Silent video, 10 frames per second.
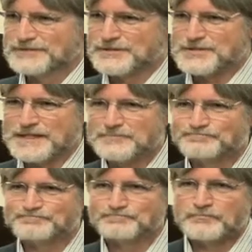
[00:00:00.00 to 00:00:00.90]
You see? It
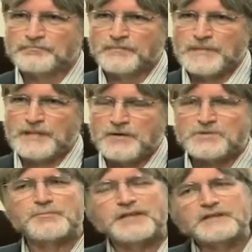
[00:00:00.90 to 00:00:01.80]

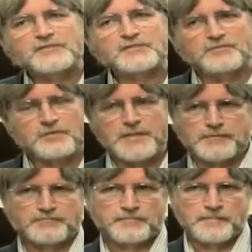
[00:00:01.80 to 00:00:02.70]
was a big lesson for me,
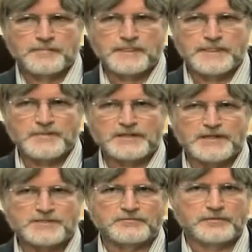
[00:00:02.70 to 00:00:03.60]
big
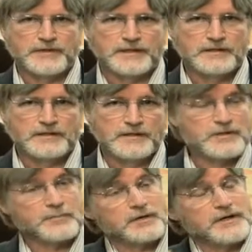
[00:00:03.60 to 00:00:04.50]
lesson for me. So
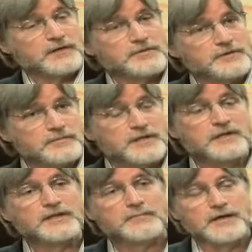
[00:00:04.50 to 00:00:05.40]
I put it out to you. I mean,
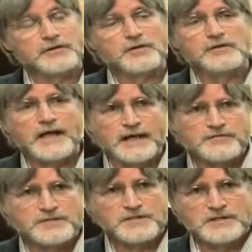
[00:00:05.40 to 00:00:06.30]
think about your own
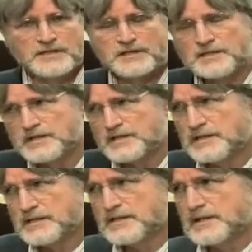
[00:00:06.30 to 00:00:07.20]
lives.
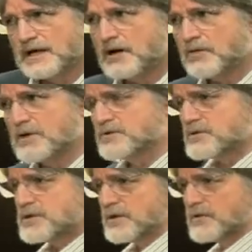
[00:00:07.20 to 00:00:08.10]
How are you
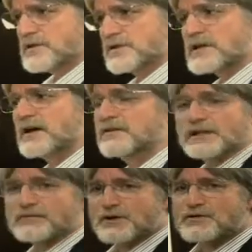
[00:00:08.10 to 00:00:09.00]
doing with the sounding
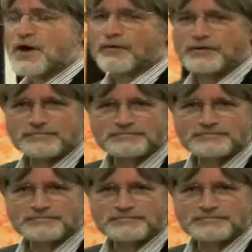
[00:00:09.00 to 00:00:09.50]
of your note?